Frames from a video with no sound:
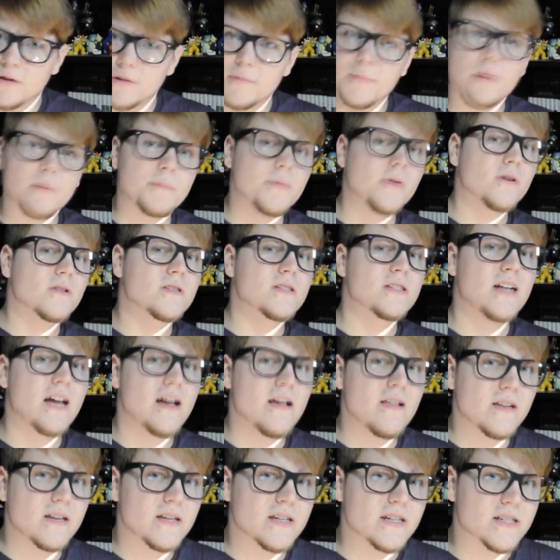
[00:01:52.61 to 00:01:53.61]
But
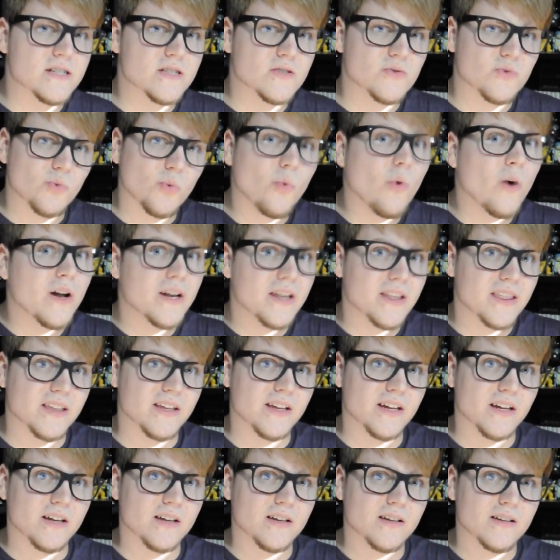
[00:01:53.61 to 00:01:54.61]
personality is one
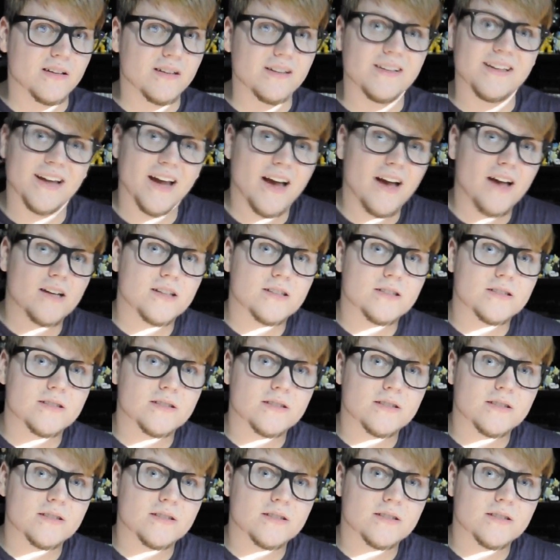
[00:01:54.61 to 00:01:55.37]
thing, yeah?